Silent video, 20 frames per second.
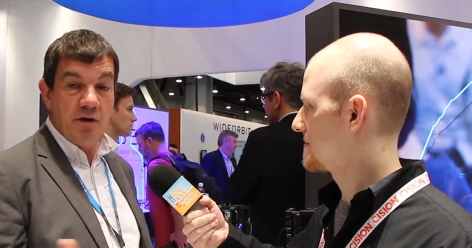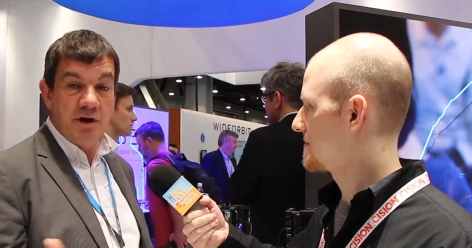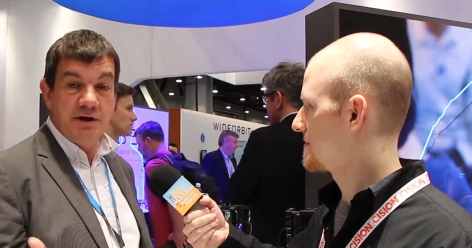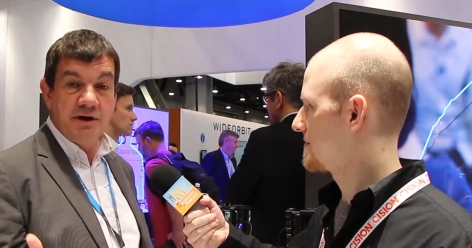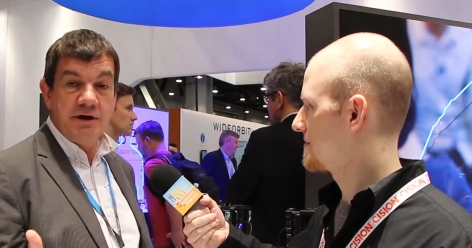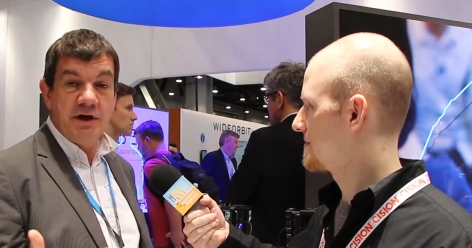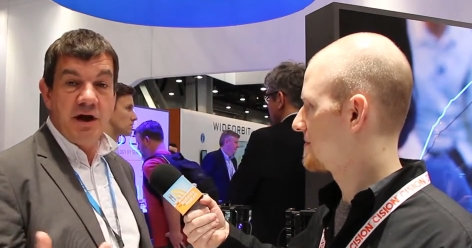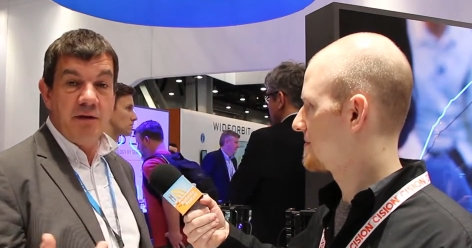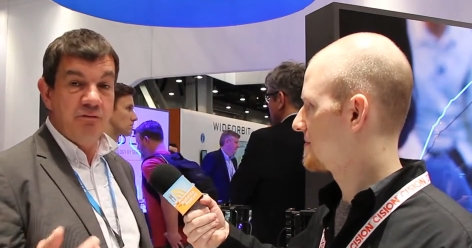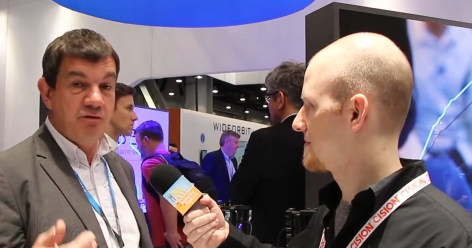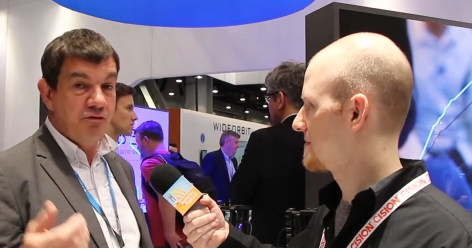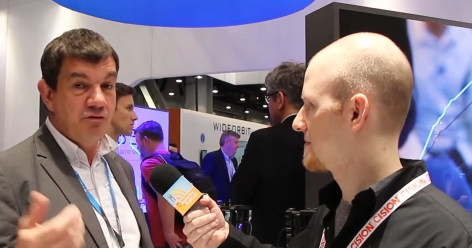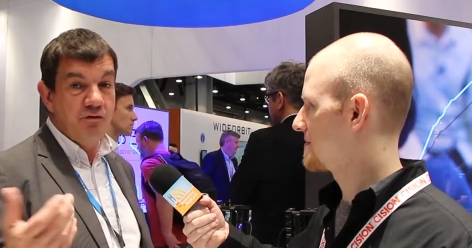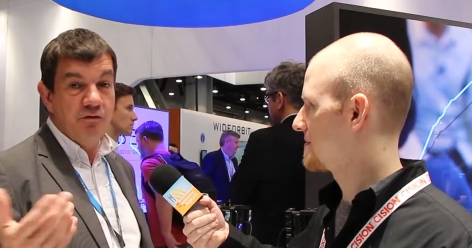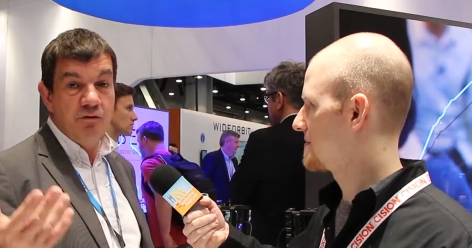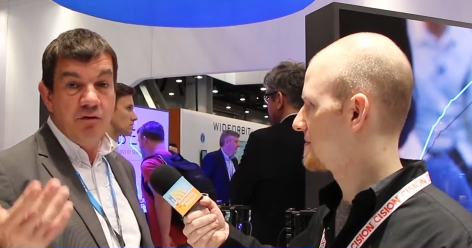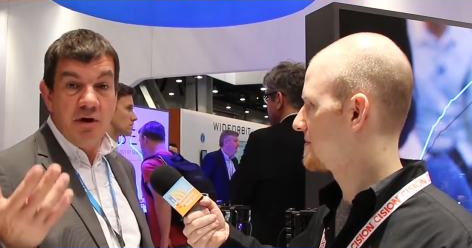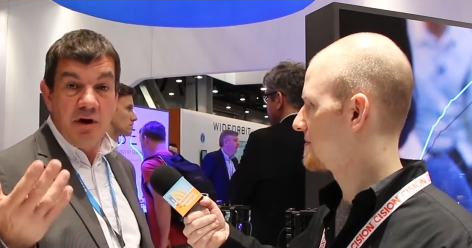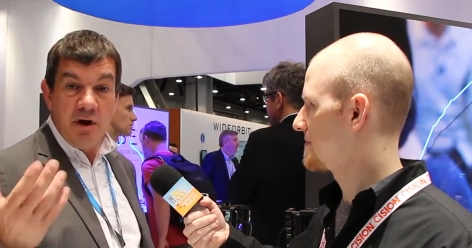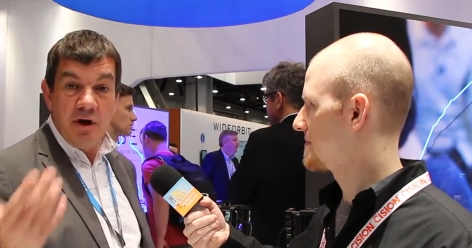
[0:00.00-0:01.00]
Speaker 1: when it comes
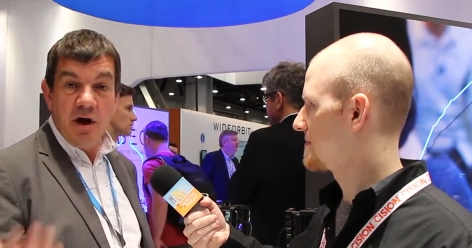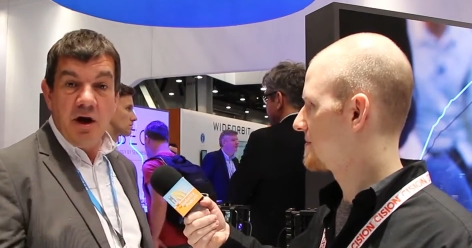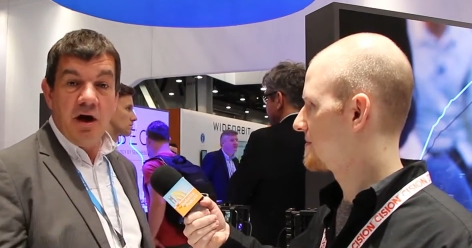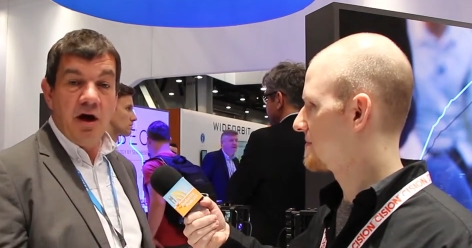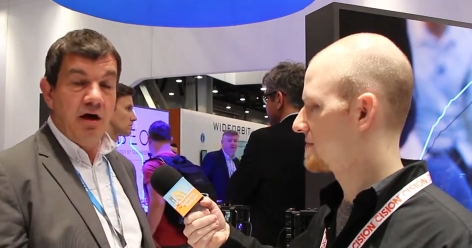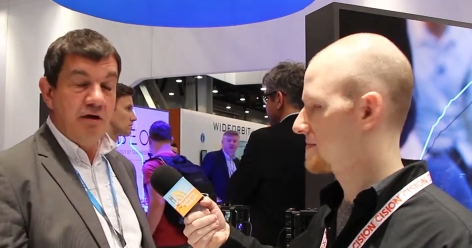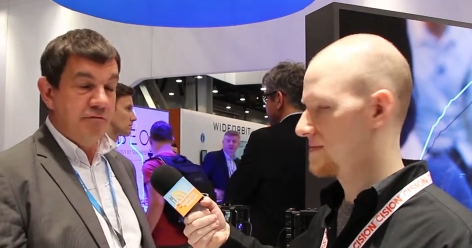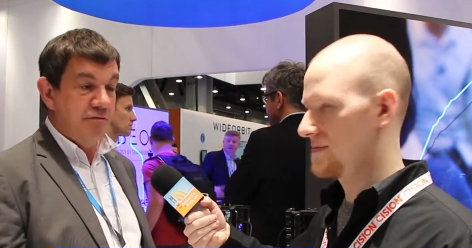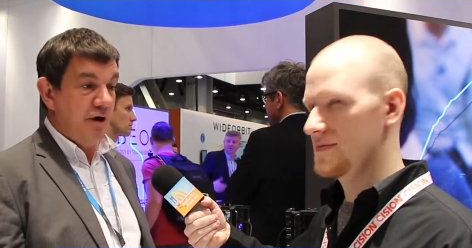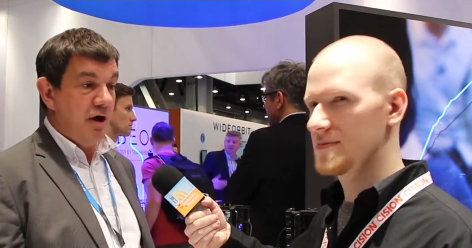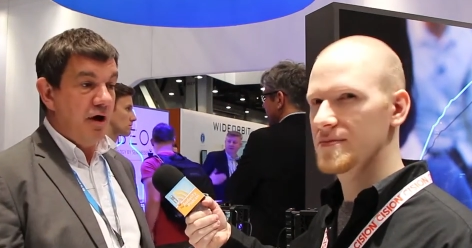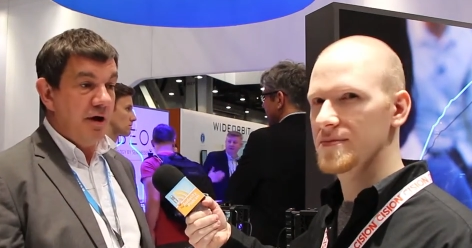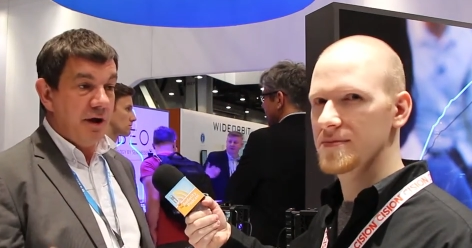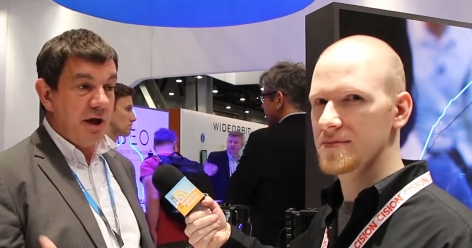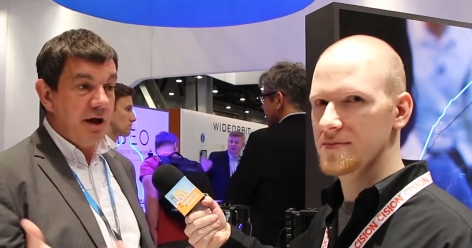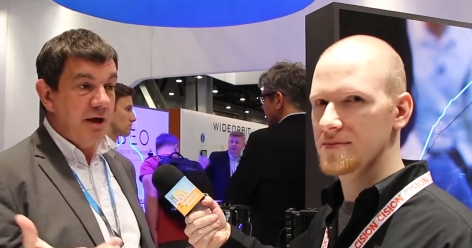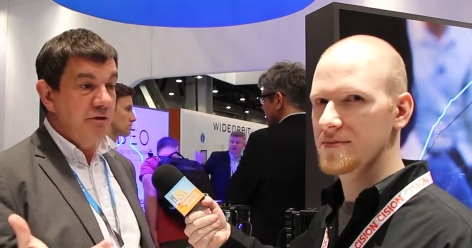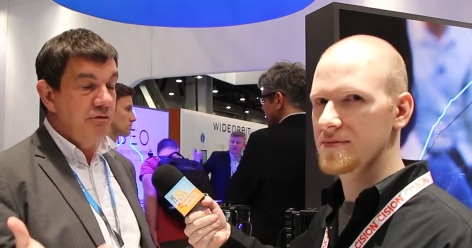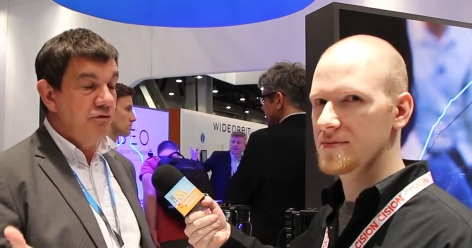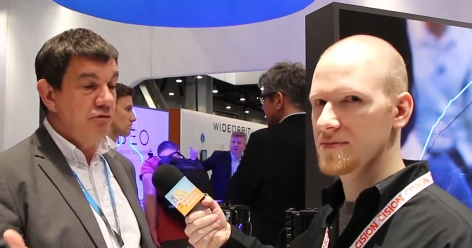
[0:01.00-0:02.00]
to
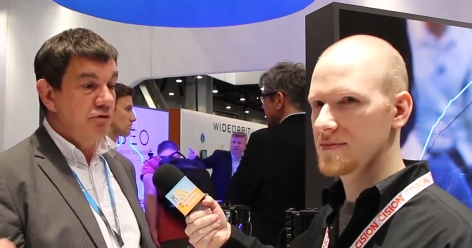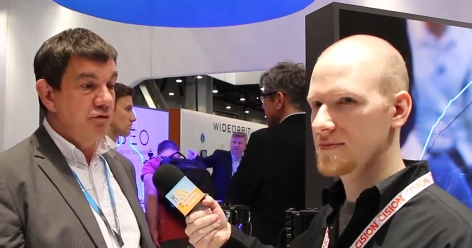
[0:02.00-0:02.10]
vlogging,